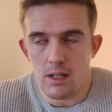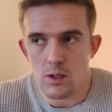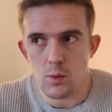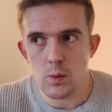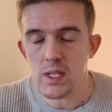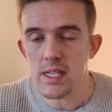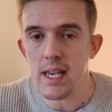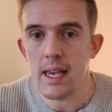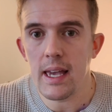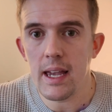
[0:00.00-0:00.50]
as
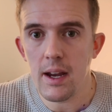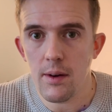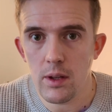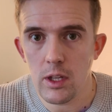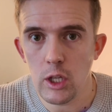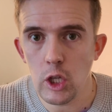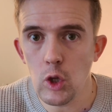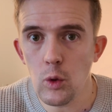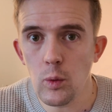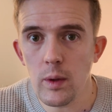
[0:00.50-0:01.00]
we say here in
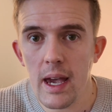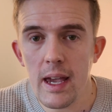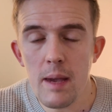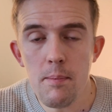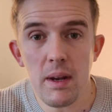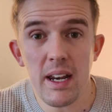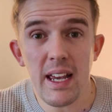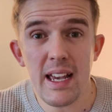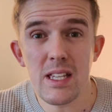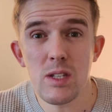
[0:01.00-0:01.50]
the UK,
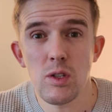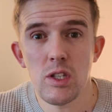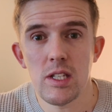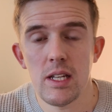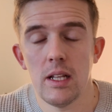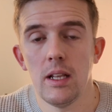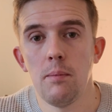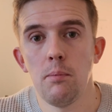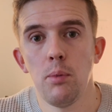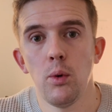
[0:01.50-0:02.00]
but it is
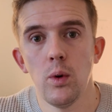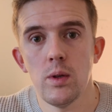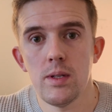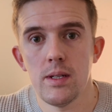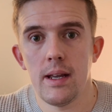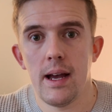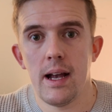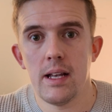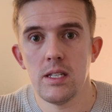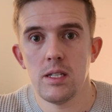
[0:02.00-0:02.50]
still
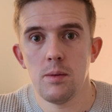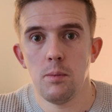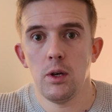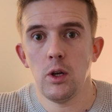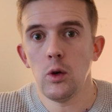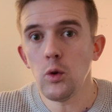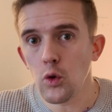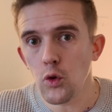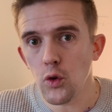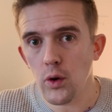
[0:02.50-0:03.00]
important as someone
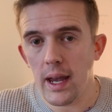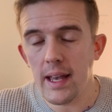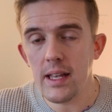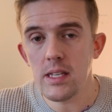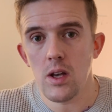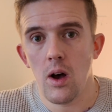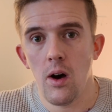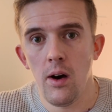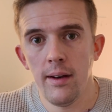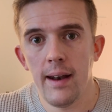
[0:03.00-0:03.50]
who
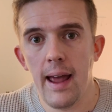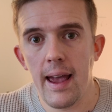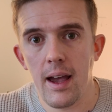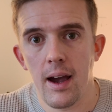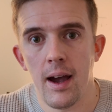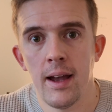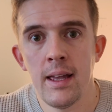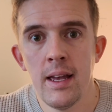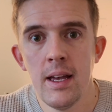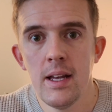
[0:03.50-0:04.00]
creates on
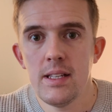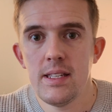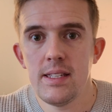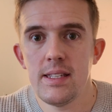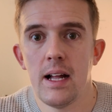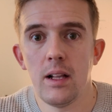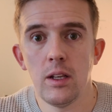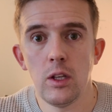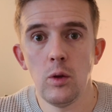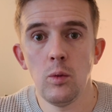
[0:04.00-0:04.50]
AI to
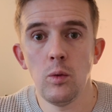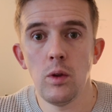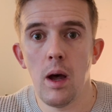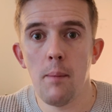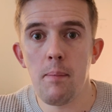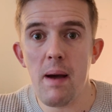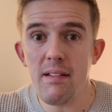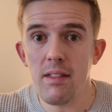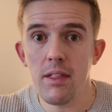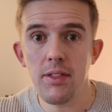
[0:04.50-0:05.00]
tell you
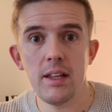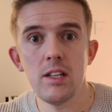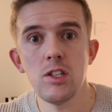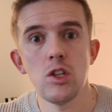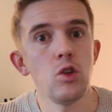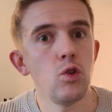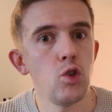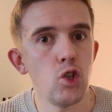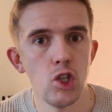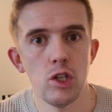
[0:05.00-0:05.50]
about the things
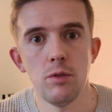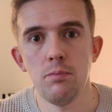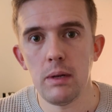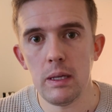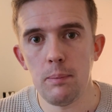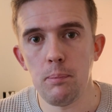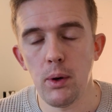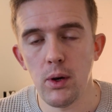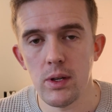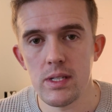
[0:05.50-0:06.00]
that you shouldn't
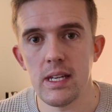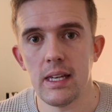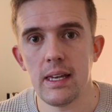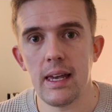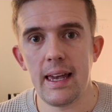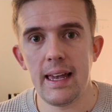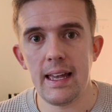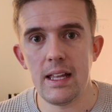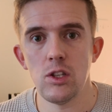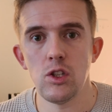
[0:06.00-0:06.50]
be
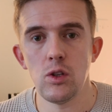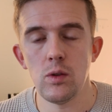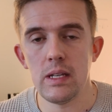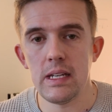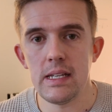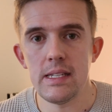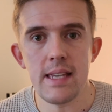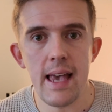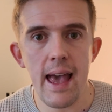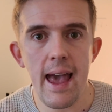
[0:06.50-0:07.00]
putting into
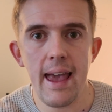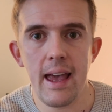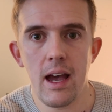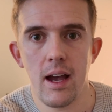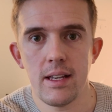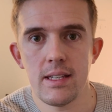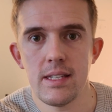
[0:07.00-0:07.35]
these AI